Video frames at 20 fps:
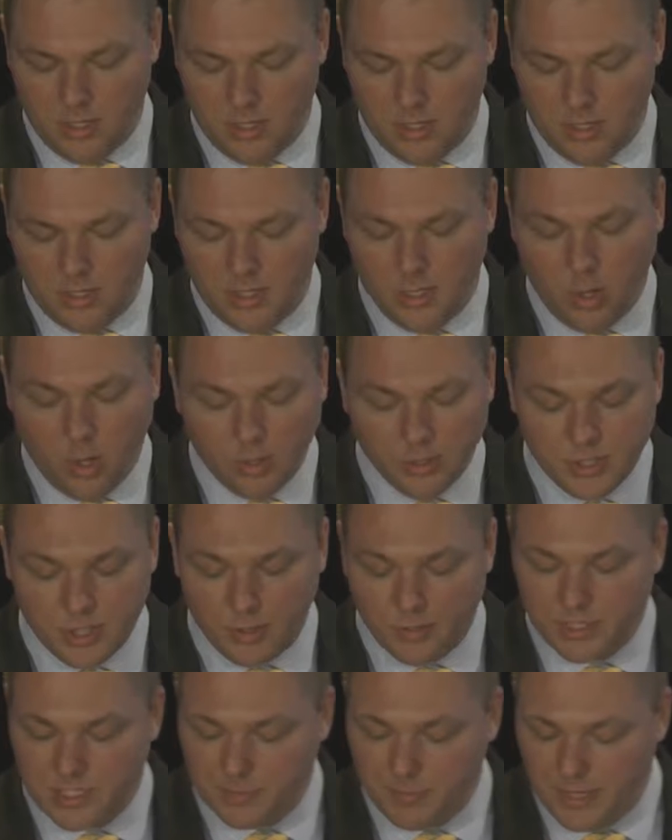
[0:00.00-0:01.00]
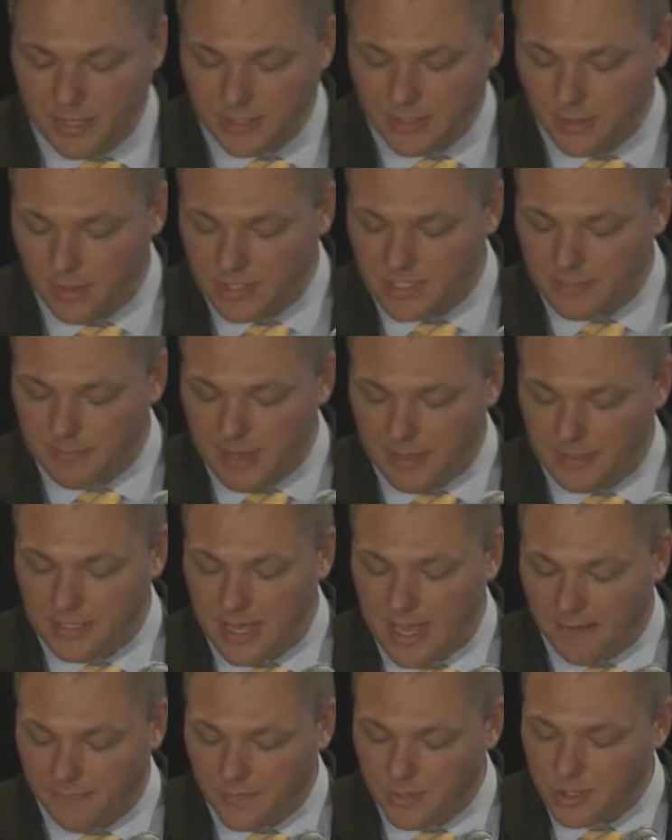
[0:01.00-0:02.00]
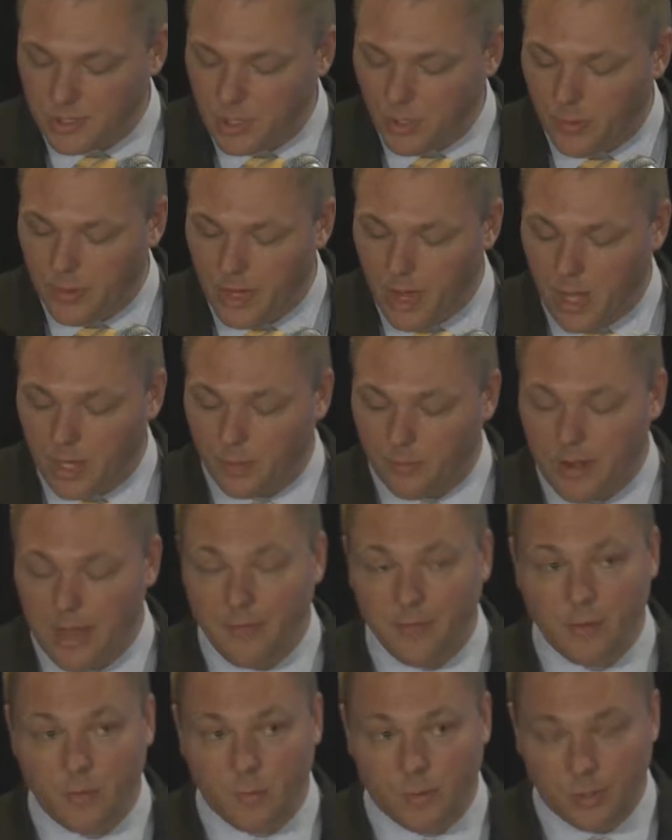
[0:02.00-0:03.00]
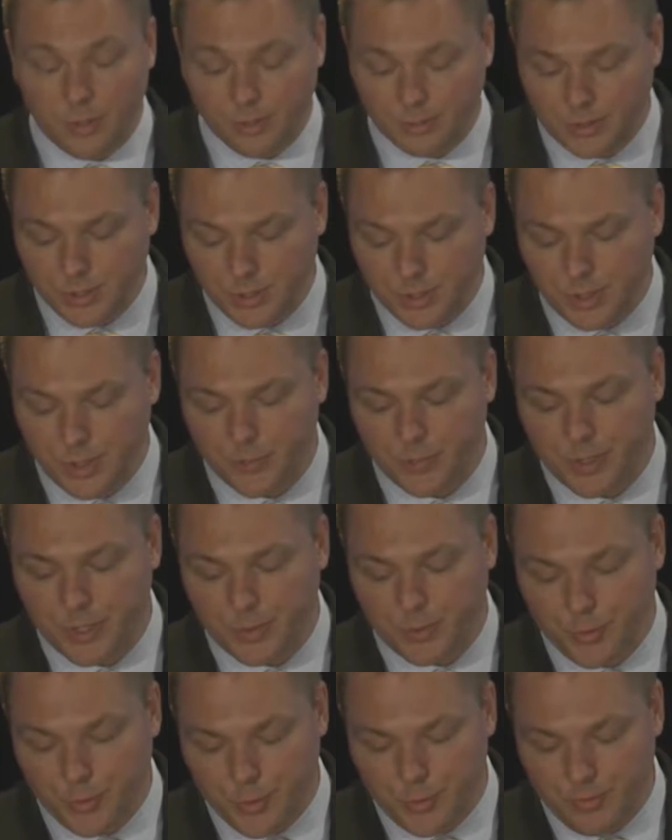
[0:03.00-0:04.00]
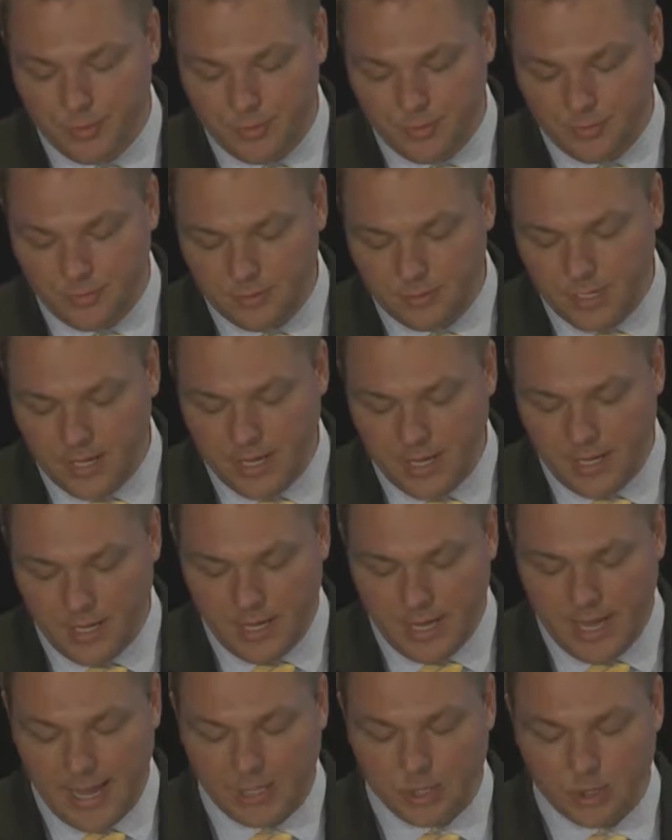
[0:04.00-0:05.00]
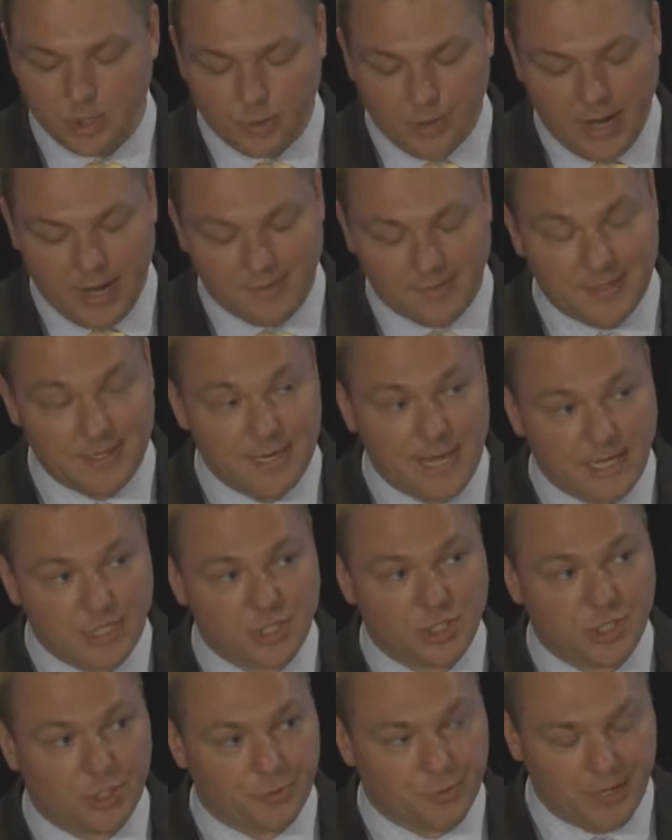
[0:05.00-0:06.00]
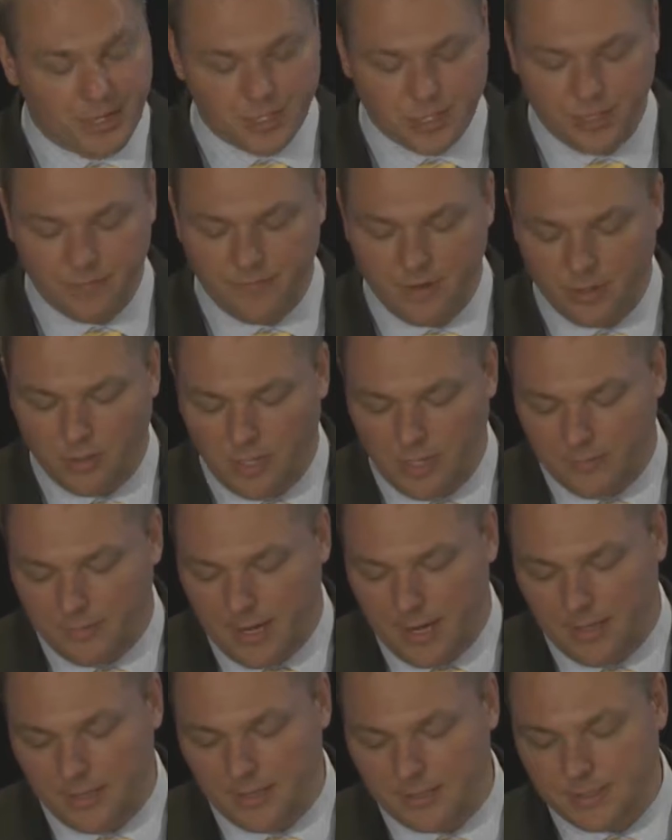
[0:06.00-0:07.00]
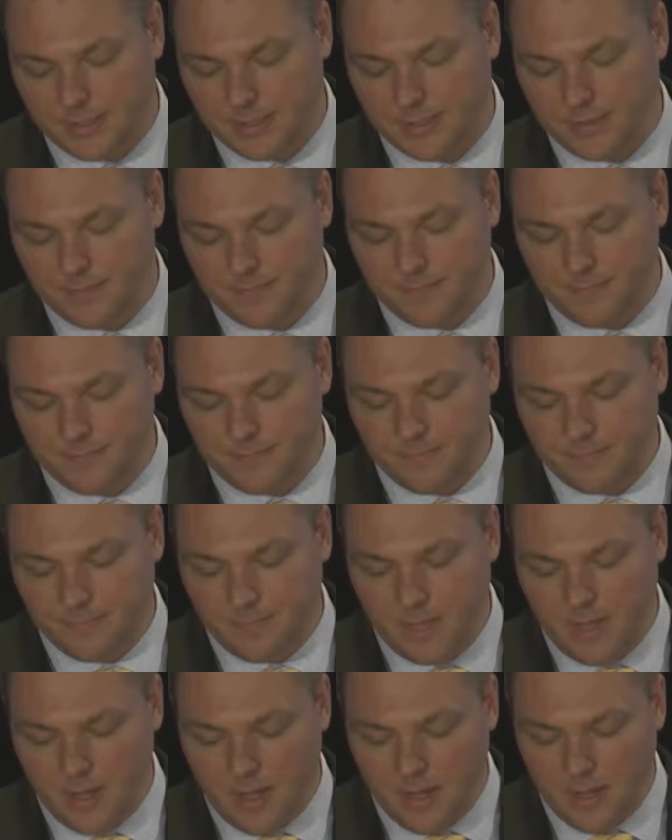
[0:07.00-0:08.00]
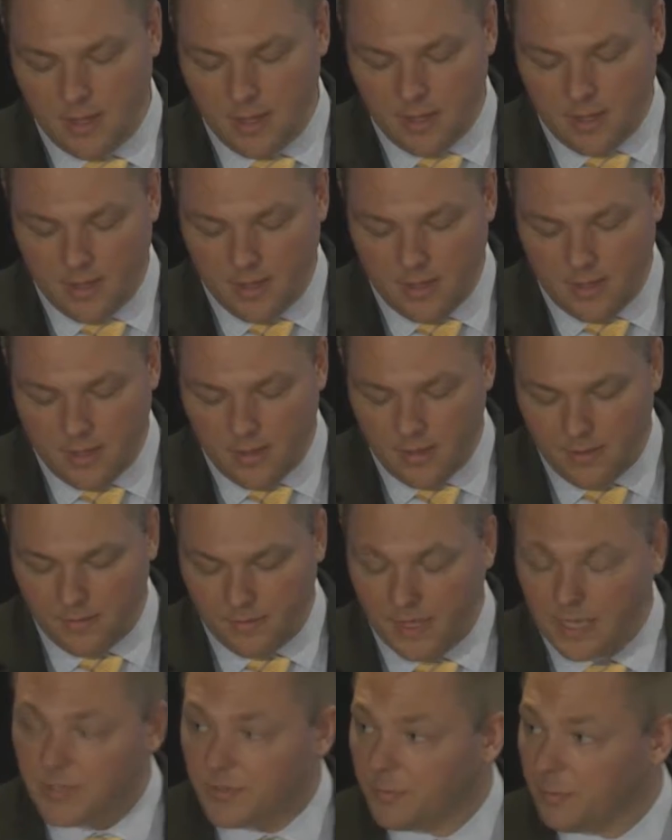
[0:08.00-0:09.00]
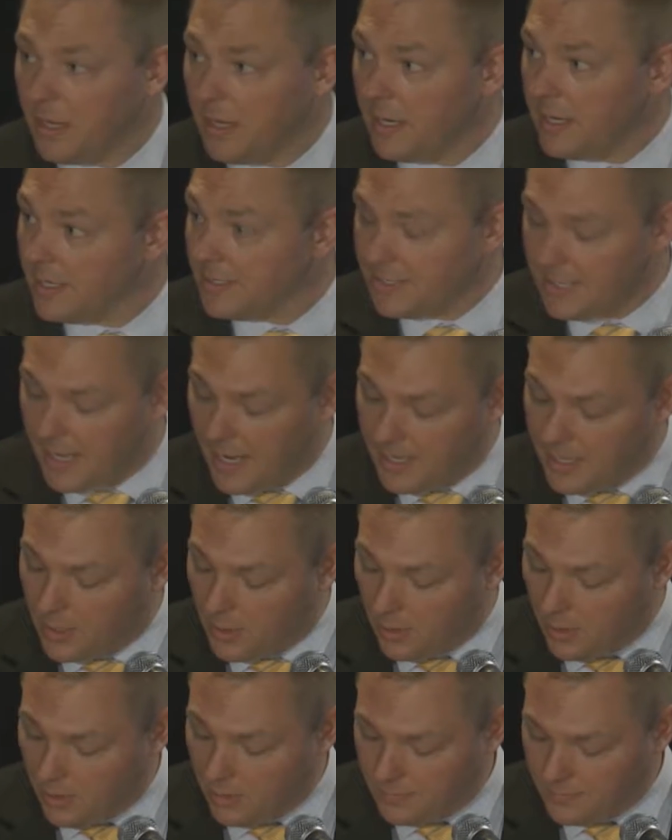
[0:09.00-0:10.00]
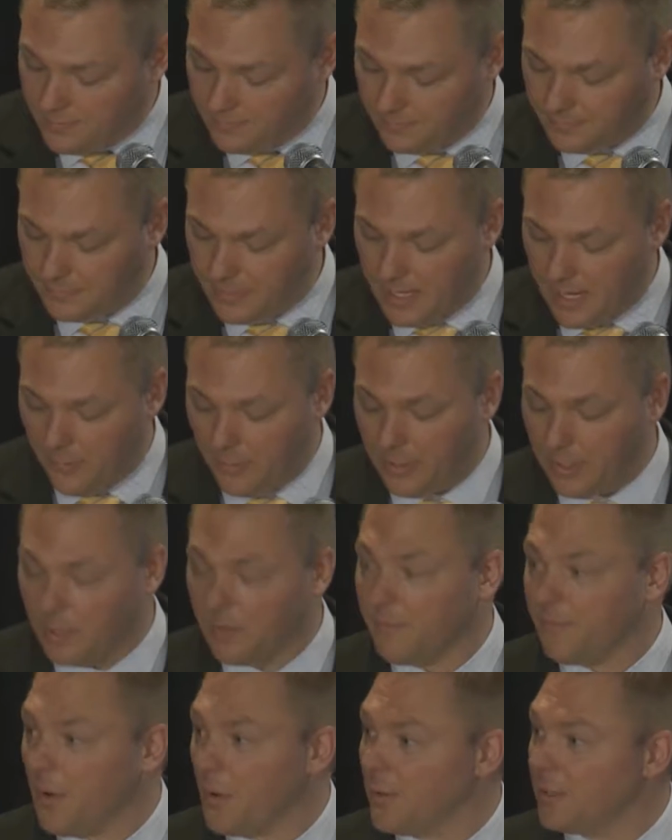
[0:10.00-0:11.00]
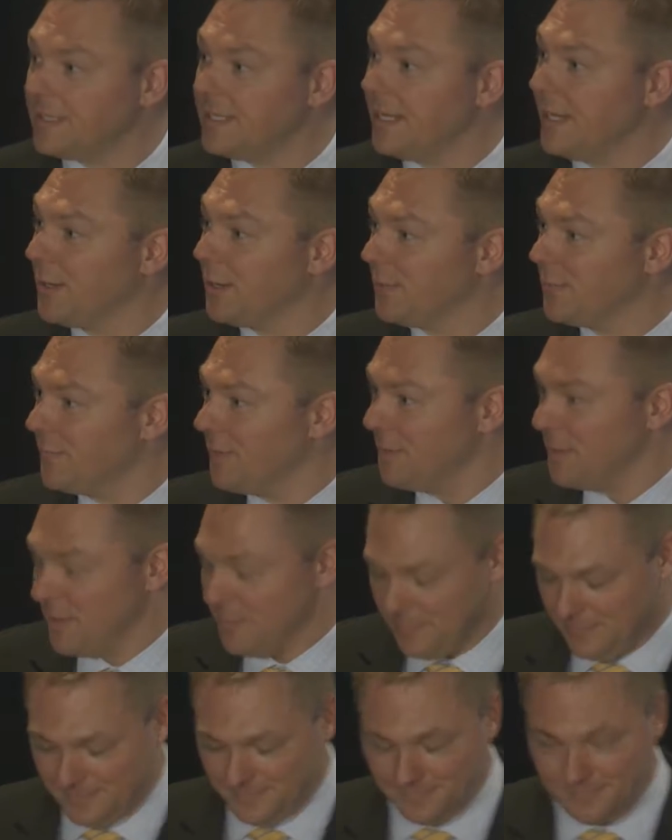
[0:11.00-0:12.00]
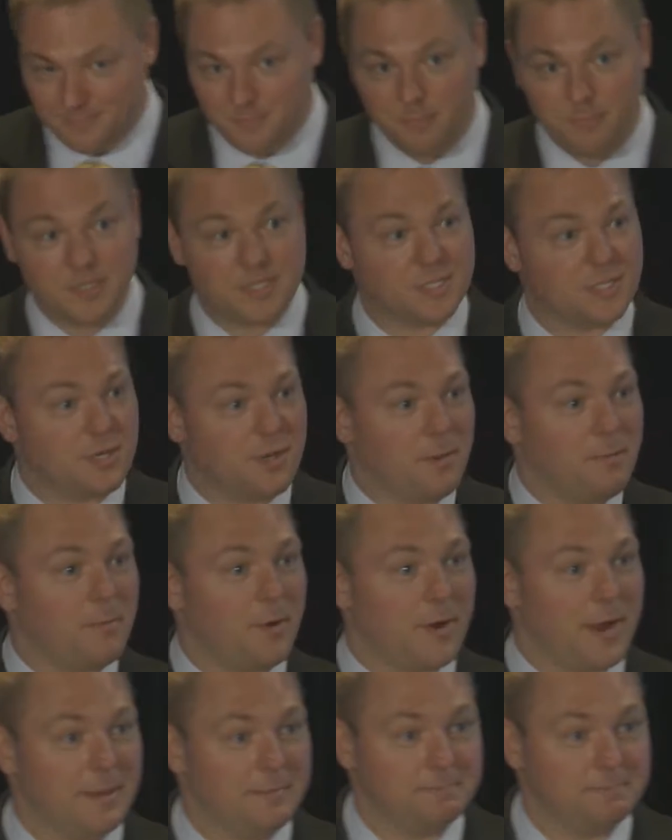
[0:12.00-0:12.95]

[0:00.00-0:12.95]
Nicole is going to speak to us about the efforts going on around the world to recruit and train the next generation of airline pilots. Thanks for being here today, Nicole, and we look forward to hearing from you. Ms. Barrett.